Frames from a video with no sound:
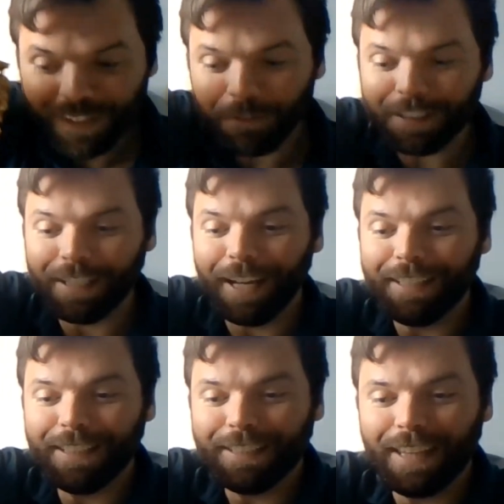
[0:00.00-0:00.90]
What's
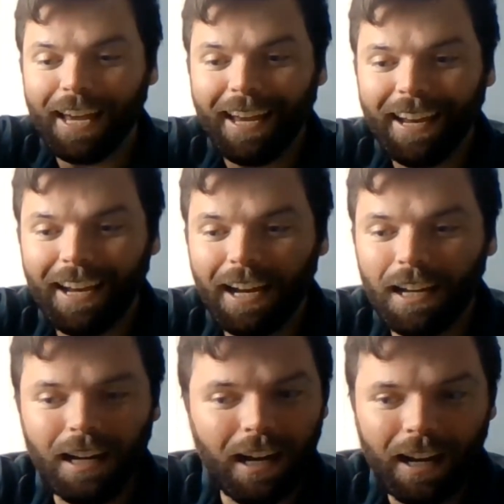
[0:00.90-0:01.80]
nice is that
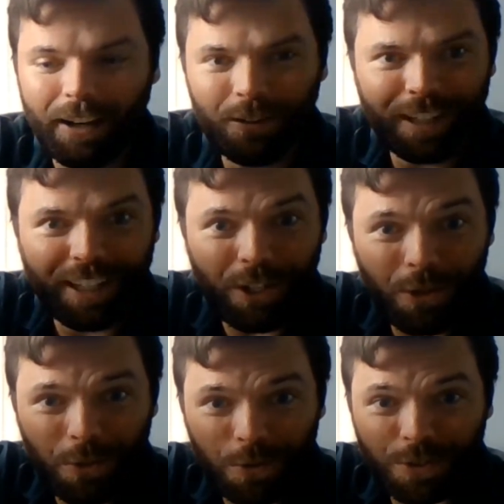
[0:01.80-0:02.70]
I only
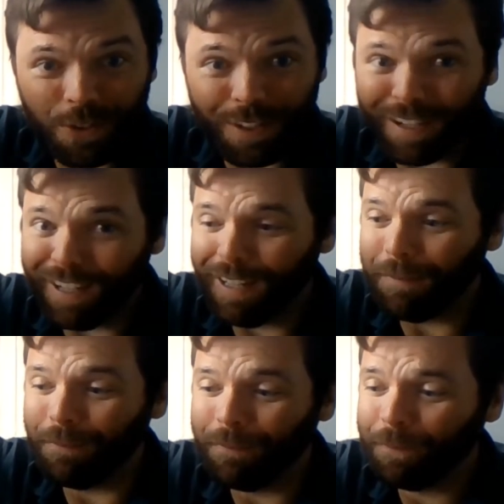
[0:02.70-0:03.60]
used
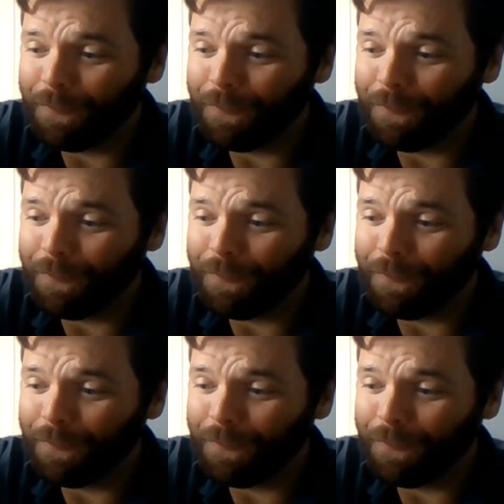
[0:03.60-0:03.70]
a